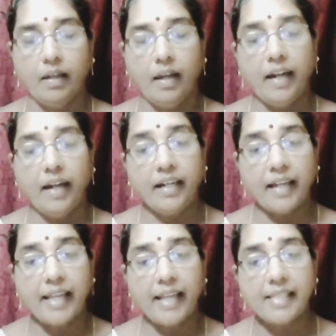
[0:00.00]
and
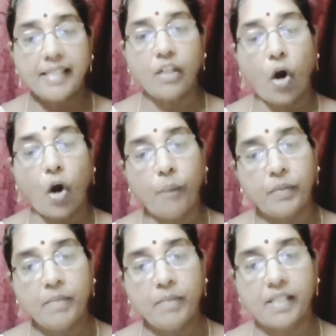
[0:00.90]
it ends in
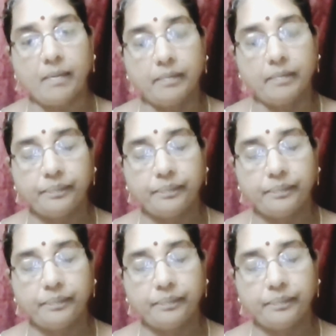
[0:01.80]
optimism,